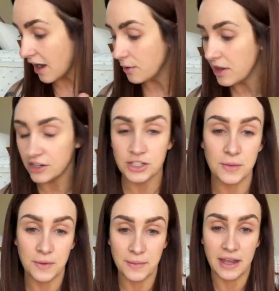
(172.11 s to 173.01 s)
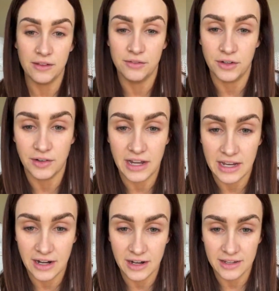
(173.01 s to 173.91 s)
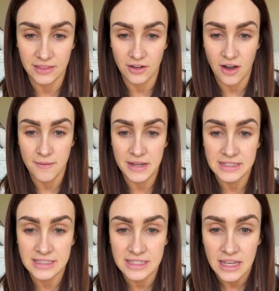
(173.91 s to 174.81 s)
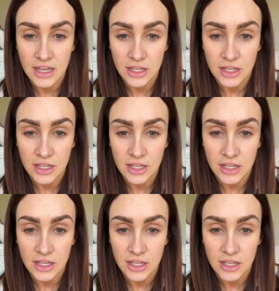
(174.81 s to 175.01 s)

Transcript: I will actually put my info right here in the comments.